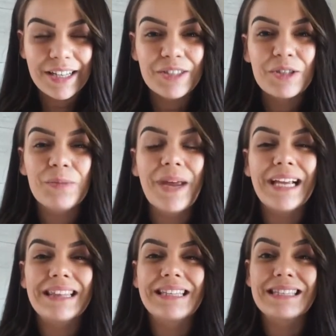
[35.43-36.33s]
to
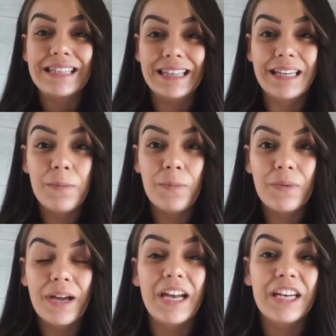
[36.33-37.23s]
make this leap
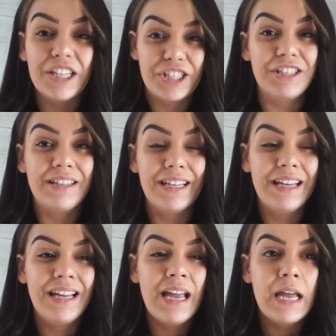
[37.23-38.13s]
initially.
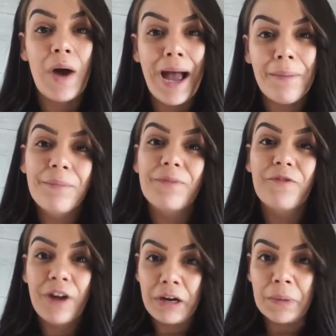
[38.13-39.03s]
I'm
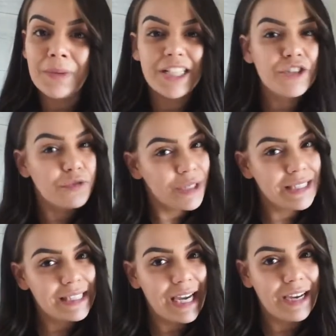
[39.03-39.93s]
very much a risk
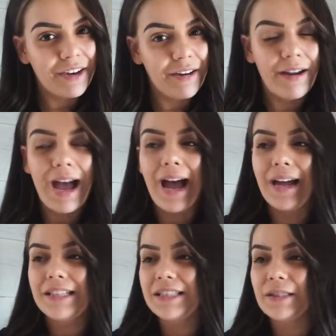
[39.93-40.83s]
taker. I
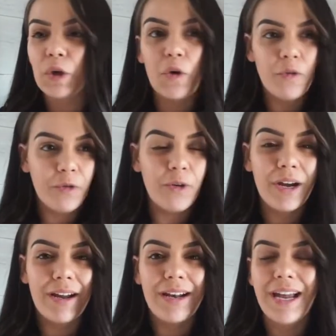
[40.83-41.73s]
just go for
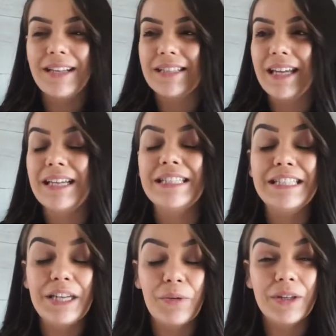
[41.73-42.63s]
it and then
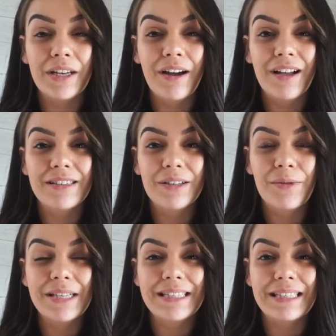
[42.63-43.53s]
deal with the
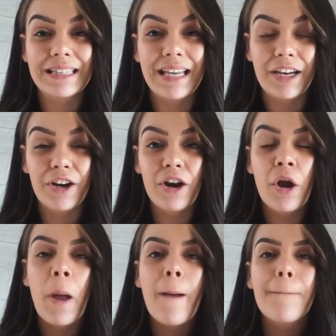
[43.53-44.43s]
consequences later.
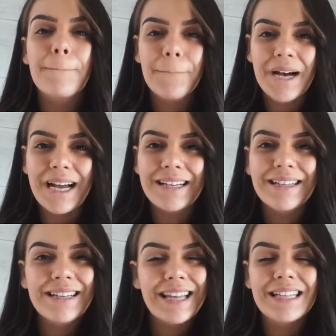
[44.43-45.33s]
But
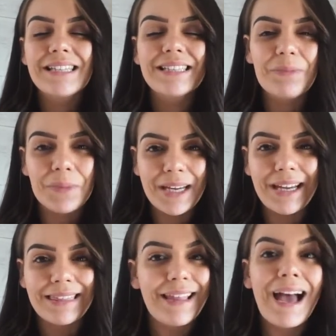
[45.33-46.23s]
that doesn't
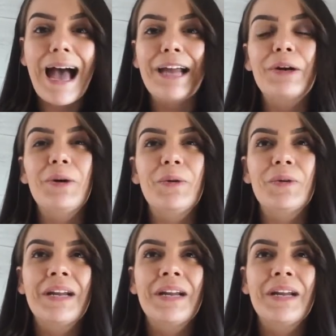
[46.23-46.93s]
mean that I don't